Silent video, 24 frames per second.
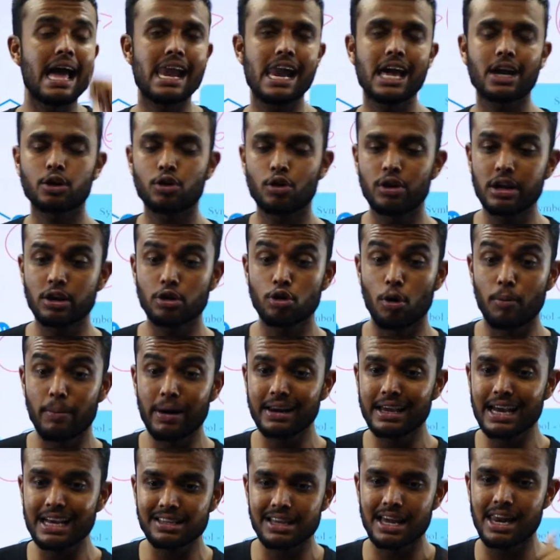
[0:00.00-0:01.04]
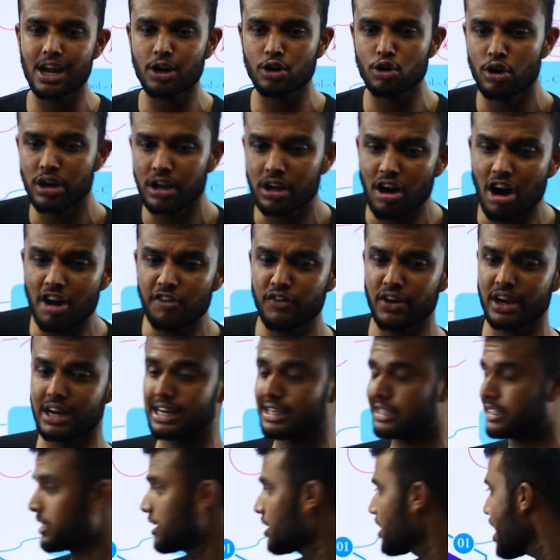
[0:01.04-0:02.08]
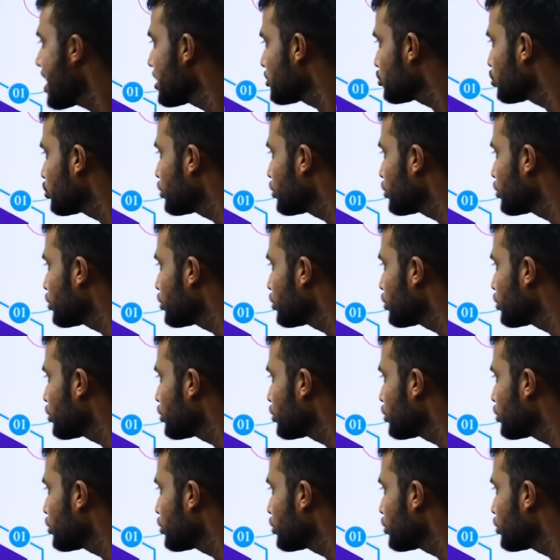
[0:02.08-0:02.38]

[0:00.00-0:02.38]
electronic, noble gas electronic configuration. Right,